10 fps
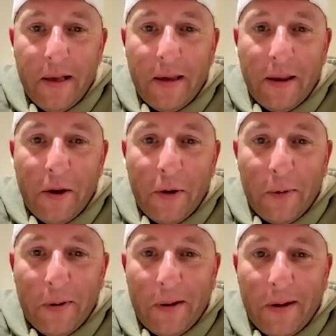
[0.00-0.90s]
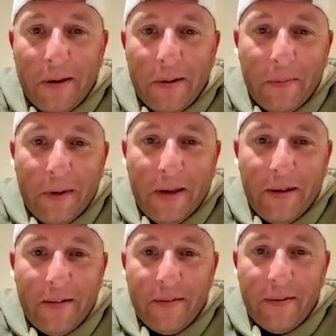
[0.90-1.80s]

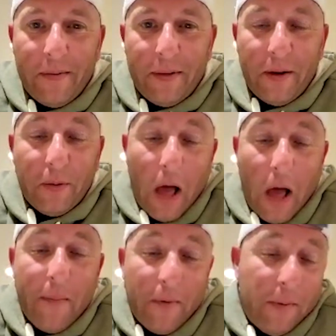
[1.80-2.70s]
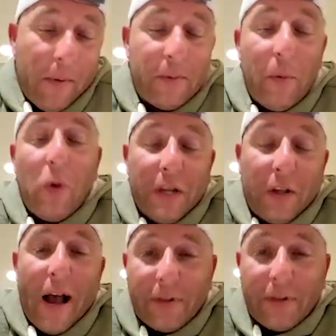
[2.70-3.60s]
We did a lot. It was mostly
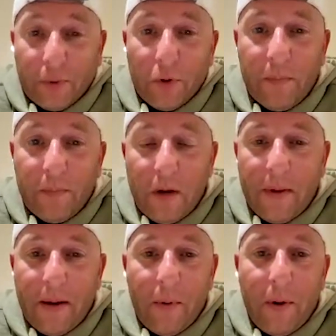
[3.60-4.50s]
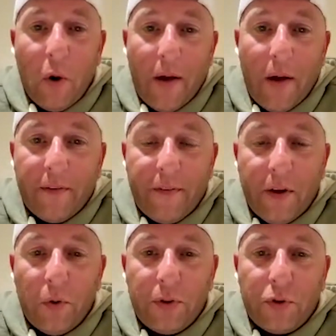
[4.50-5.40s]
classroom. I mean, we'd go out in the
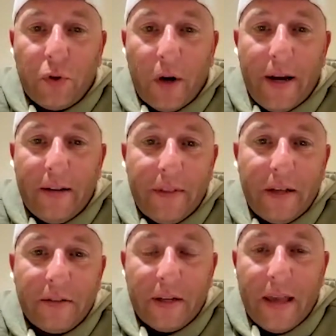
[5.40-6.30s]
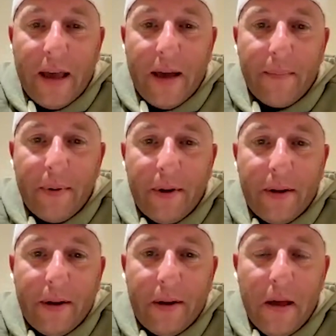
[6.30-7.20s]
field and train and things like that. But,
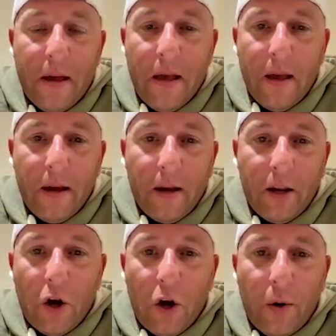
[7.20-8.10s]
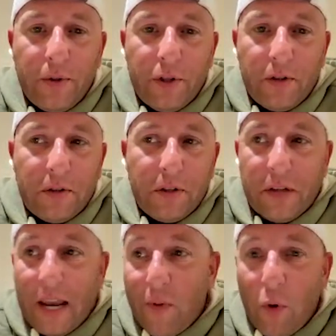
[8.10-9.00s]
it was just the
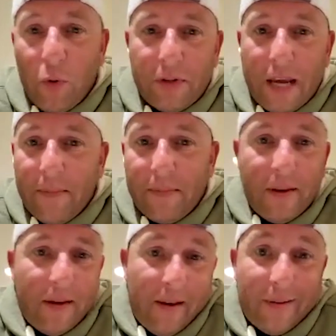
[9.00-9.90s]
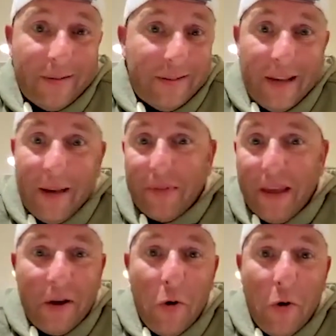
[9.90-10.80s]
same old same thing, same
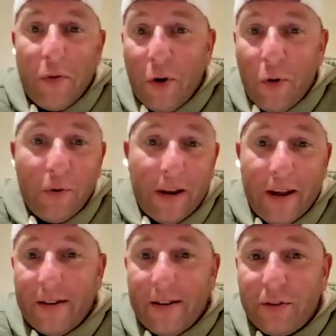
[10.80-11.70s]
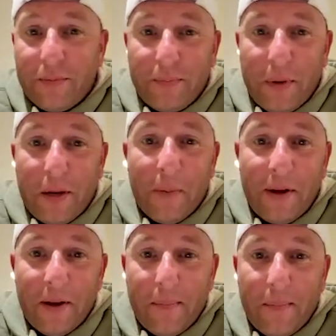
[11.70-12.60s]
thing over and over again, just
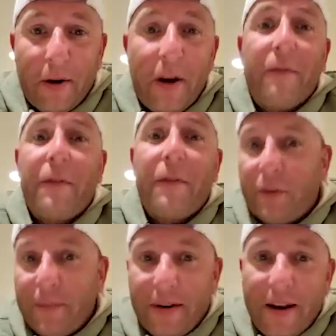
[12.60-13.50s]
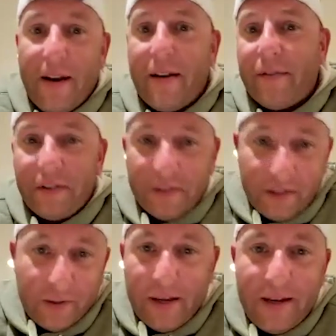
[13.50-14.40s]
becoming a better infantryman every
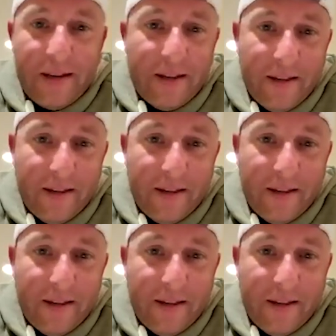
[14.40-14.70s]
single day.